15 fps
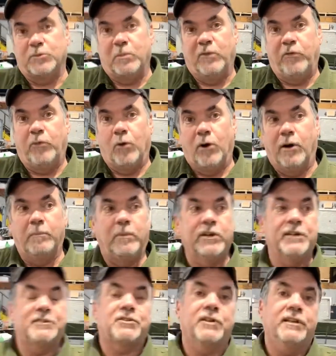before, but
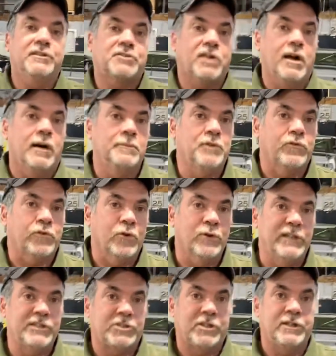it's come to
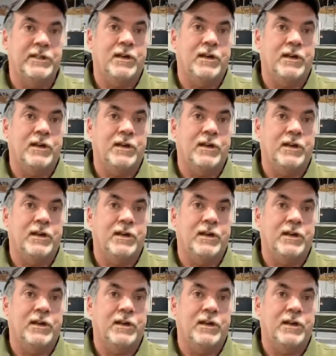fruition.